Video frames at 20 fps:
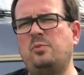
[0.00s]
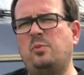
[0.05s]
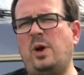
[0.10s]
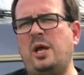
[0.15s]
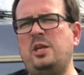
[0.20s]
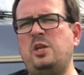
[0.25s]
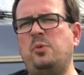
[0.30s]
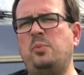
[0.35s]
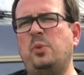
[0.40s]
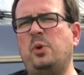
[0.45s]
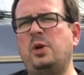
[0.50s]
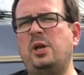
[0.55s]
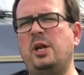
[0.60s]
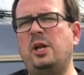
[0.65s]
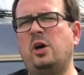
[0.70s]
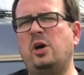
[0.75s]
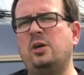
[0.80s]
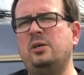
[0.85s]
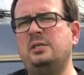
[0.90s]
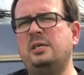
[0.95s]
when you put
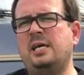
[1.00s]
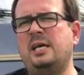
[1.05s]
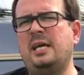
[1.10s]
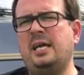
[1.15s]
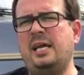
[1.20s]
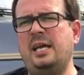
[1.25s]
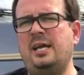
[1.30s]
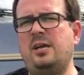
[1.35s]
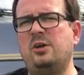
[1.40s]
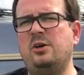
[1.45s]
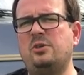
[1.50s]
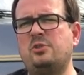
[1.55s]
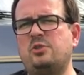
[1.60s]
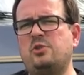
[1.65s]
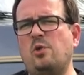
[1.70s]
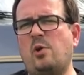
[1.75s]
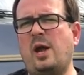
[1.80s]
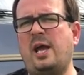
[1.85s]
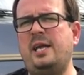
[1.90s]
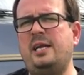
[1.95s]
it on it looks
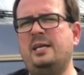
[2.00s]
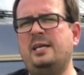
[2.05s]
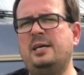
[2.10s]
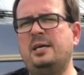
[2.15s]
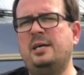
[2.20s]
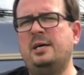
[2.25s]
great